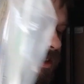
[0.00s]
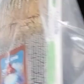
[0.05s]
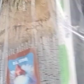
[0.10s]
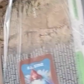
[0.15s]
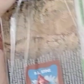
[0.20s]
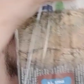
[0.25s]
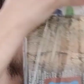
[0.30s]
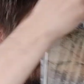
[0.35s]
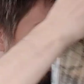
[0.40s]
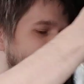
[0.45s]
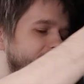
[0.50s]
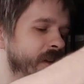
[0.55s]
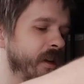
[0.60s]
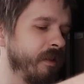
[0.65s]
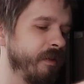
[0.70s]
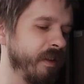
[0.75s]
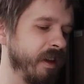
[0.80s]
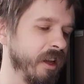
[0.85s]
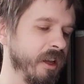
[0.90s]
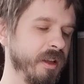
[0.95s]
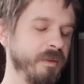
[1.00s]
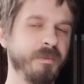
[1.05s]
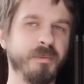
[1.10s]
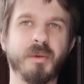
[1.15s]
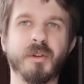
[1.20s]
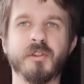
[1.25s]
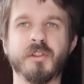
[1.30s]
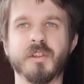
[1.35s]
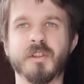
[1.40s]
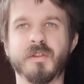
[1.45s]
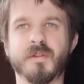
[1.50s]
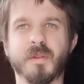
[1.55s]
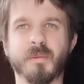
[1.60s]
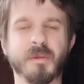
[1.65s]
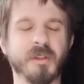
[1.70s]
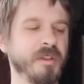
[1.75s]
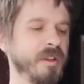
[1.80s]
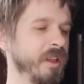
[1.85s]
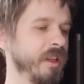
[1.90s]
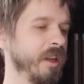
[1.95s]
I said, this is stuff I purchased
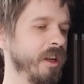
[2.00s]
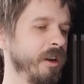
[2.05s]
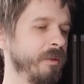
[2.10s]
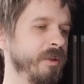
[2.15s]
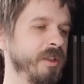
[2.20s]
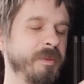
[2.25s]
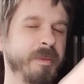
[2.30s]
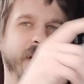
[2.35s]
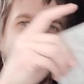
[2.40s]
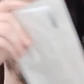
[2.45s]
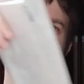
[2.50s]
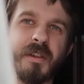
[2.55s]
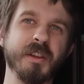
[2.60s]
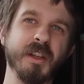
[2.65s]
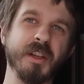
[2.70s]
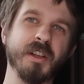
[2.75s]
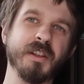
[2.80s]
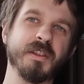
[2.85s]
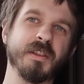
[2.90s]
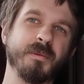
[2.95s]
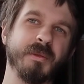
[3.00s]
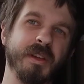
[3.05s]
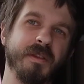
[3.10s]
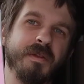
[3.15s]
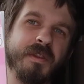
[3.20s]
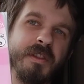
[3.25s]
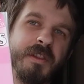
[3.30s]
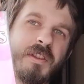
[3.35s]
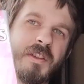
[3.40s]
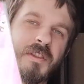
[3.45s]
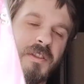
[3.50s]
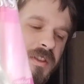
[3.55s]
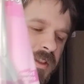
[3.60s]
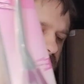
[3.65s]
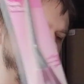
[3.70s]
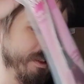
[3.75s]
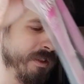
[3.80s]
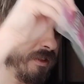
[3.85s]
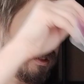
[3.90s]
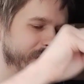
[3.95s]
from their like garbage pile. Some like vintage
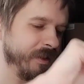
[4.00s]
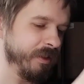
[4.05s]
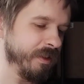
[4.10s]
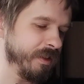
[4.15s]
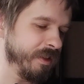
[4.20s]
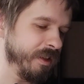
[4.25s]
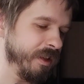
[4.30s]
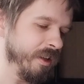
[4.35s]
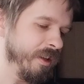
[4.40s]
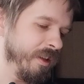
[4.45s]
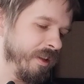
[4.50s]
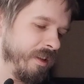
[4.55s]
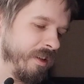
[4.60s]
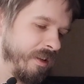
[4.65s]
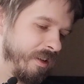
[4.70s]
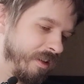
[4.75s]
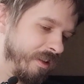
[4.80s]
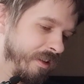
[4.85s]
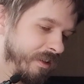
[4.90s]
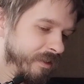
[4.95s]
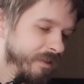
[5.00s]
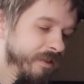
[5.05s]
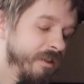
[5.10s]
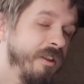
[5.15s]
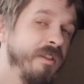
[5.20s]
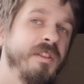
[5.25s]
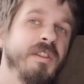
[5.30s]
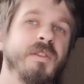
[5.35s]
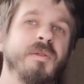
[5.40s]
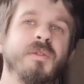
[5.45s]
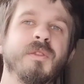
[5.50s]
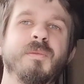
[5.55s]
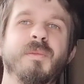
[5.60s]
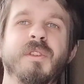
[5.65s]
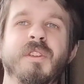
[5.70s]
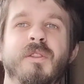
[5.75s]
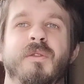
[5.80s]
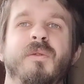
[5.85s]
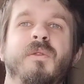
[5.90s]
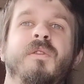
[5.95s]
scissors. All this one's
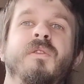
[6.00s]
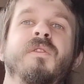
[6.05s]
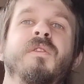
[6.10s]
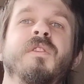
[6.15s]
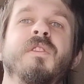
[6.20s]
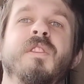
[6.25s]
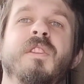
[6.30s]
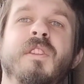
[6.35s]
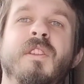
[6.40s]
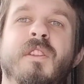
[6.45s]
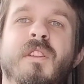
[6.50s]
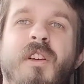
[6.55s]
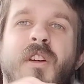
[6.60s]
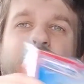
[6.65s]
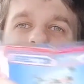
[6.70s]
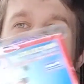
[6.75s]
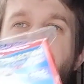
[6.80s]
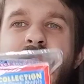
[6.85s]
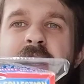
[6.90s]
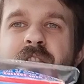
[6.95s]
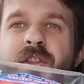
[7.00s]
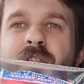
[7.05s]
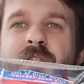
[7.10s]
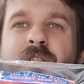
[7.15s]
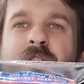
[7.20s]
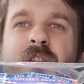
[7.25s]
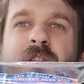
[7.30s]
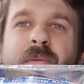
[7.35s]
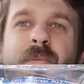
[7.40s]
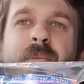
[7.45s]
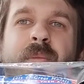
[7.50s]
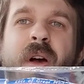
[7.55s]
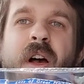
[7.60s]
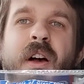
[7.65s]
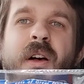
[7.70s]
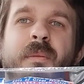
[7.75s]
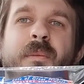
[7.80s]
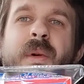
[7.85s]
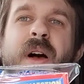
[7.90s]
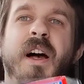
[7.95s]
pretty cool. A Rector
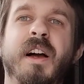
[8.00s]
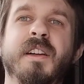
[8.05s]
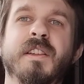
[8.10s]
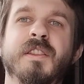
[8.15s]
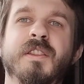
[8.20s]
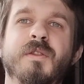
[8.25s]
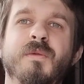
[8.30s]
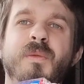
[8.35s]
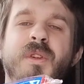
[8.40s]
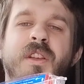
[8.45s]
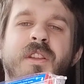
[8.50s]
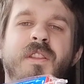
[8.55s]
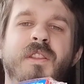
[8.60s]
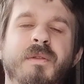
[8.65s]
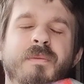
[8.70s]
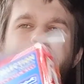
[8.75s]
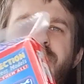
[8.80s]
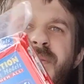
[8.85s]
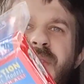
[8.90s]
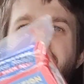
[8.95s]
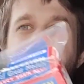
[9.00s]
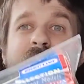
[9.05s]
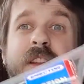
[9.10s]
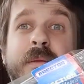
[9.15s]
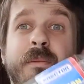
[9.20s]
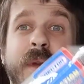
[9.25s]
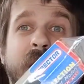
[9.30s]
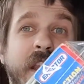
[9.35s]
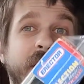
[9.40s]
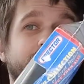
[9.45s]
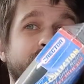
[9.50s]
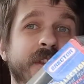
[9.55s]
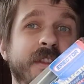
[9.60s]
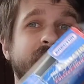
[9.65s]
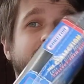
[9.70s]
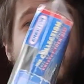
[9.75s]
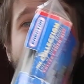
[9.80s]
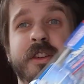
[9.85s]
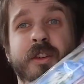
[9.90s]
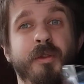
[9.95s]
box with like the manual
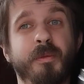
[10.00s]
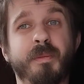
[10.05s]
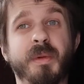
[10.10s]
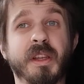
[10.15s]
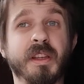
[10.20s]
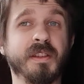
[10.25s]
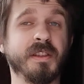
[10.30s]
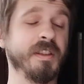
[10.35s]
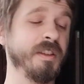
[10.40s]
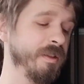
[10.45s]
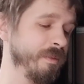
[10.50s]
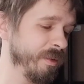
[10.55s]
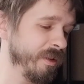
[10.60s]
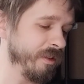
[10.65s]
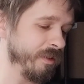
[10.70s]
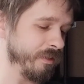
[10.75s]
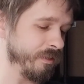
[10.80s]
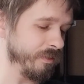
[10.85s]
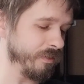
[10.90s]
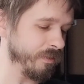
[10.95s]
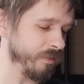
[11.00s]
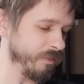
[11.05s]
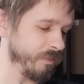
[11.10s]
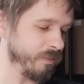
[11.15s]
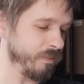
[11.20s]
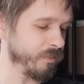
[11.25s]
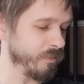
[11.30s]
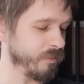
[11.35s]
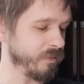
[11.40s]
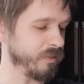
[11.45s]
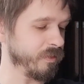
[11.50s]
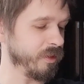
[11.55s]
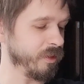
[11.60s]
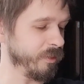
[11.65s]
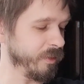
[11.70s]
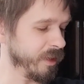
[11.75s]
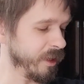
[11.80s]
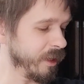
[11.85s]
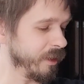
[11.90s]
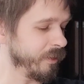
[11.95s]
inside. No pieces, but you
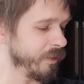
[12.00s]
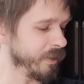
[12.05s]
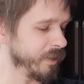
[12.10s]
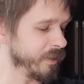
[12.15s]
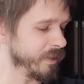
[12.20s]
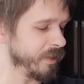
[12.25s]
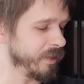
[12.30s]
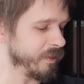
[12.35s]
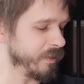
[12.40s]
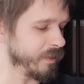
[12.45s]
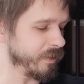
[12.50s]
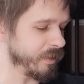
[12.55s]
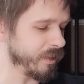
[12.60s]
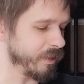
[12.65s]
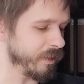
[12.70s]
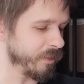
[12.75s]
know what? I'll list it.